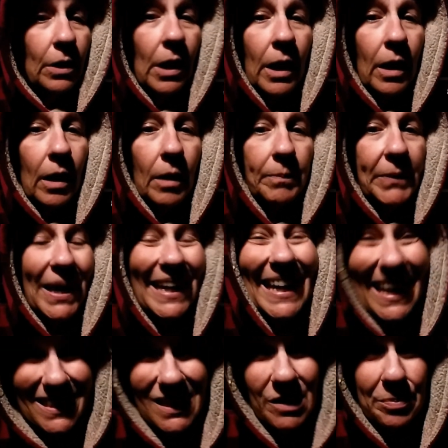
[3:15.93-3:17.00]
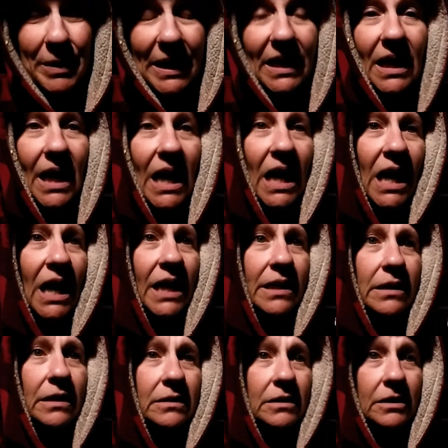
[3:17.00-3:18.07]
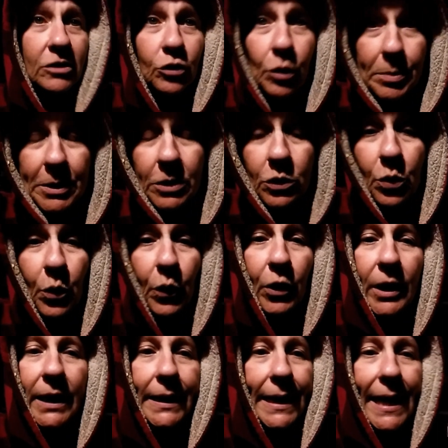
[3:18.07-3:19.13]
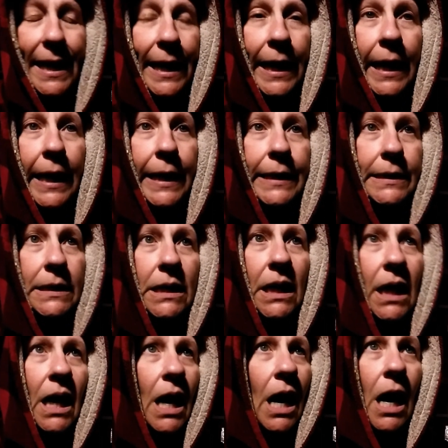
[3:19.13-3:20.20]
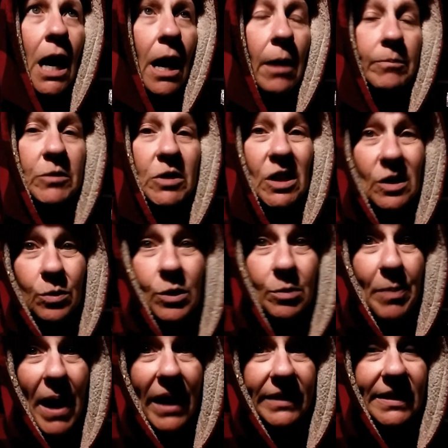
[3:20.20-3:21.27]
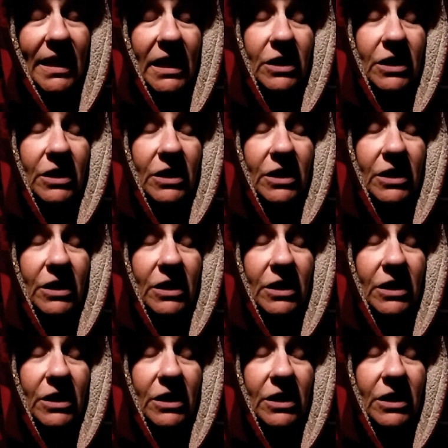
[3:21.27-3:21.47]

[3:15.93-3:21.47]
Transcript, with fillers: Um, against me, and discriminatory, and um, disrespect.